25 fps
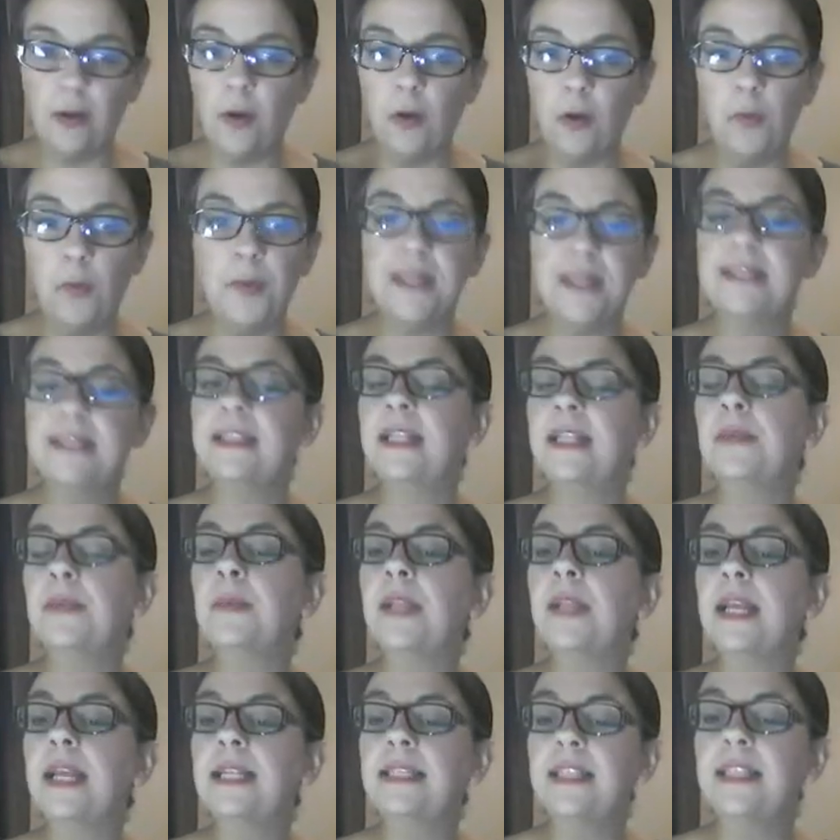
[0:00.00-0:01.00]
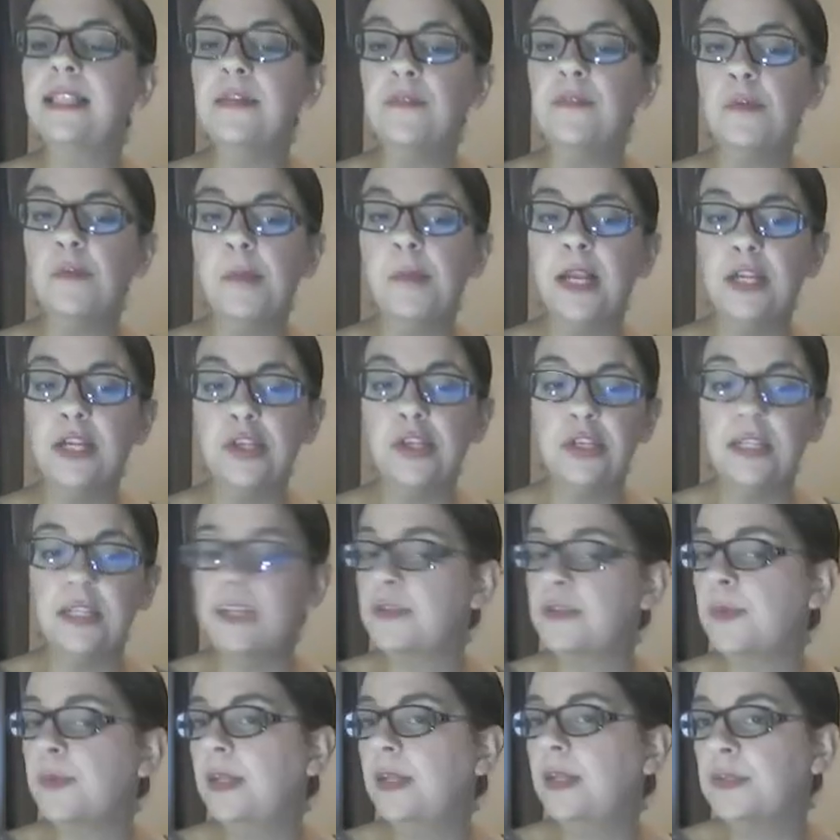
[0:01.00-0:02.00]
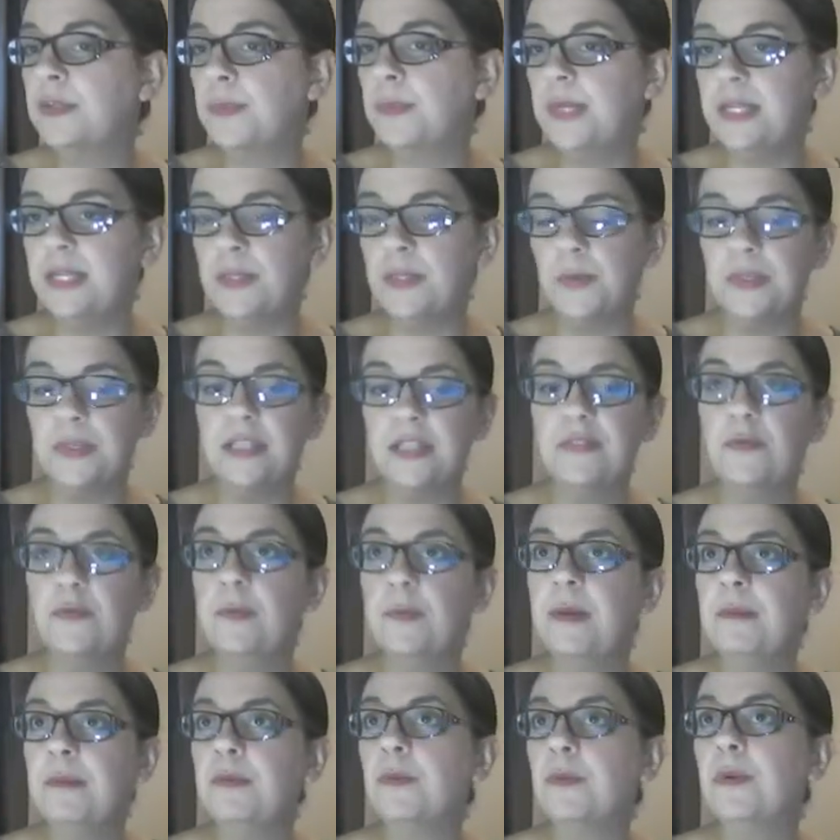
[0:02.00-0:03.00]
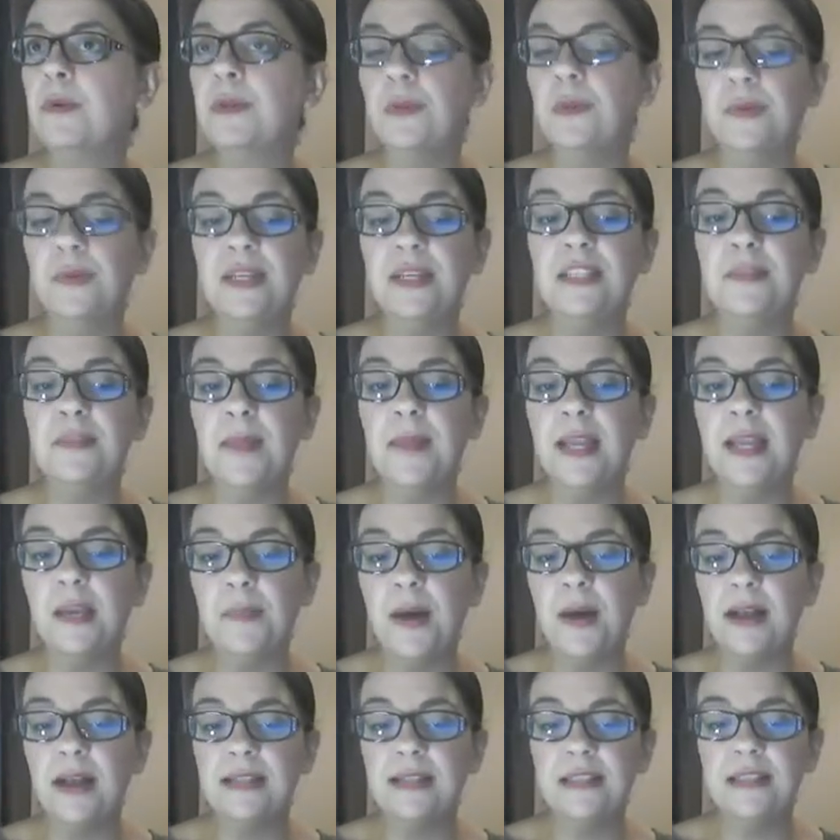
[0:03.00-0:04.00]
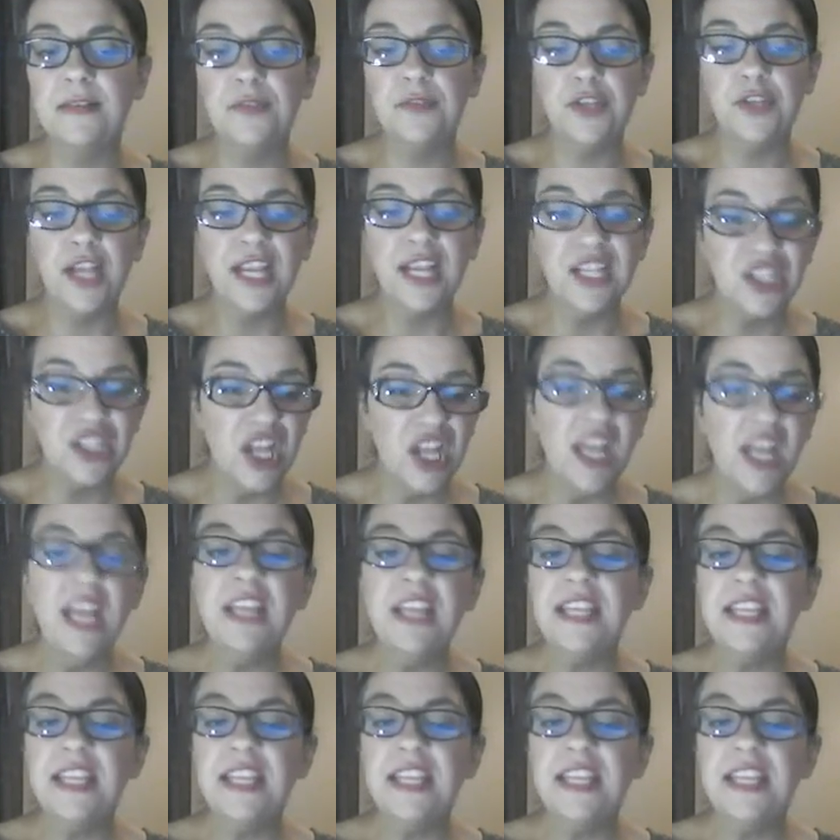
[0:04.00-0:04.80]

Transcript: obesity-related information, as well as resources for people who are looking to make a positive change.